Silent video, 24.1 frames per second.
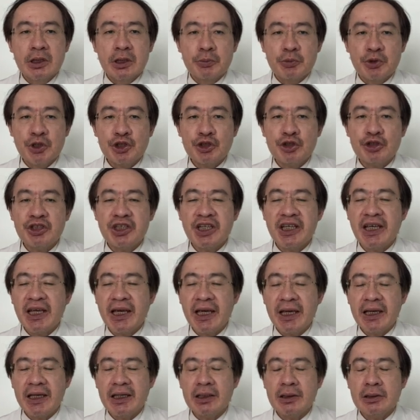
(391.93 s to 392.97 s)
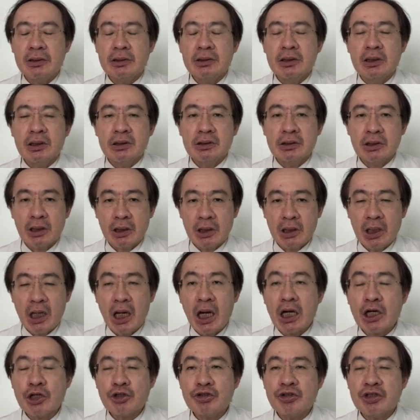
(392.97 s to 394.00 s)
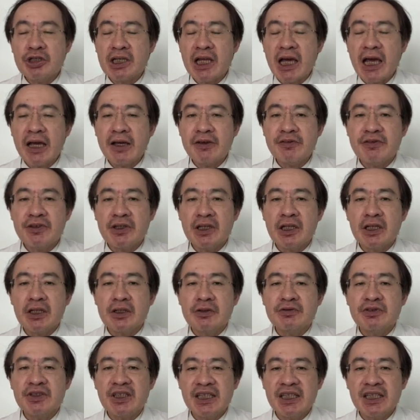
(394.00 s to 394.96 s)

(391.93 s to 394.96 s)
PGT-A technology in IVF